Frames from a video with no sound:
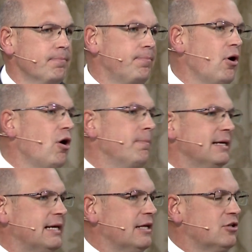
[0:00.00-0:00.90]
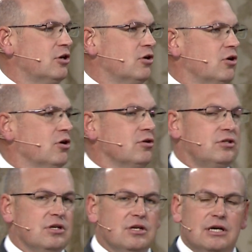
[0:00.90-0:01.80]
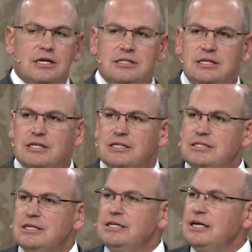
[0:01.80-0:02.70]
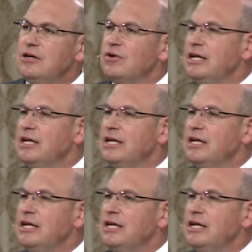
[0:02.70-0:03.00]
Paul began to learn to, to, to yield.